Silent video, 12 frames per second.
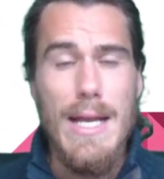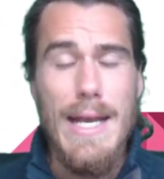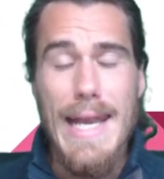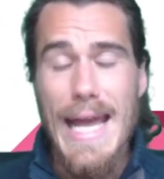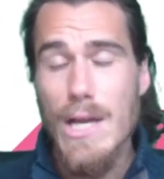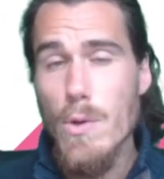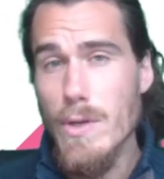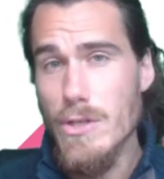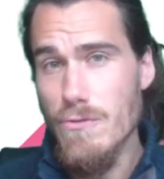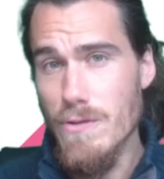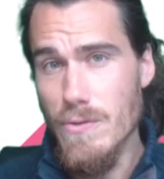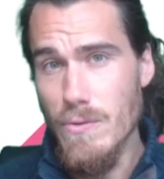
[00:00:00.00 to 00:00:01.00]

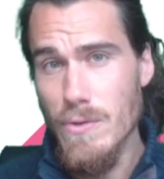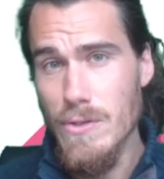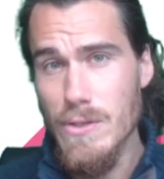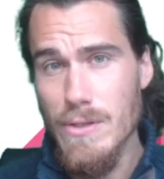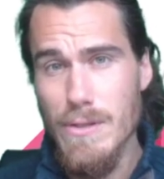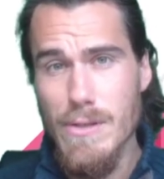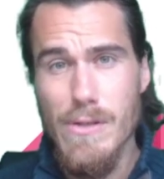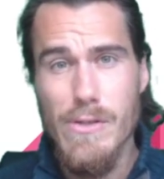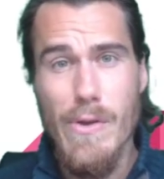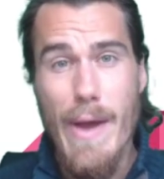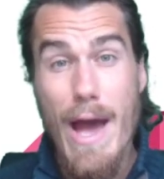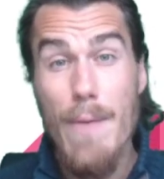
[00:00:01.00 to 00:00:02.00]
Language resource,
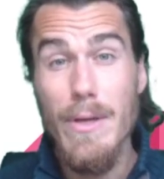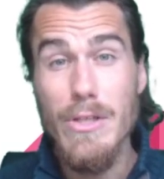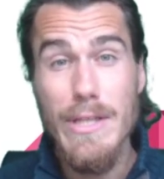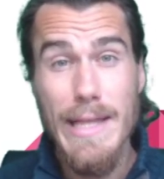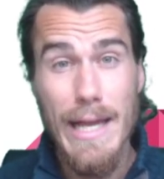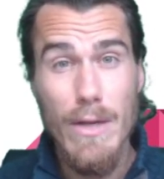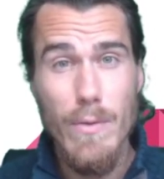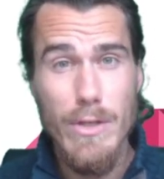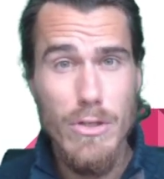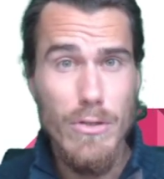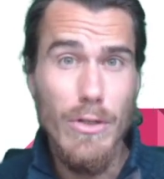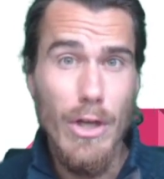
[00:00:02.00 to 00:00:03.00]
so how much
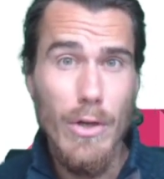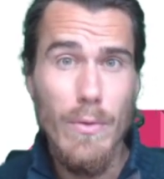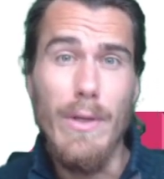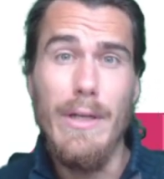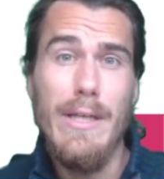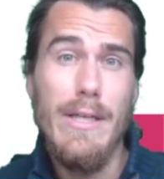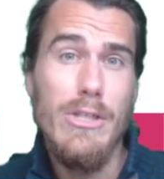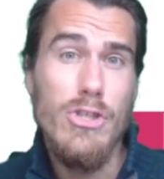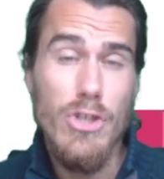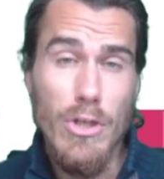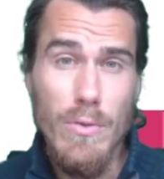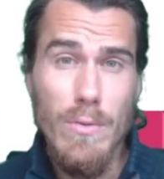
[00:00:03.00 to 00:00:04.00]
language you know and can
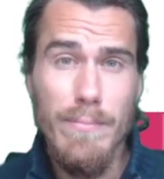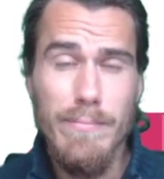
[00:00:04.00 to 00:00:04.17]
show.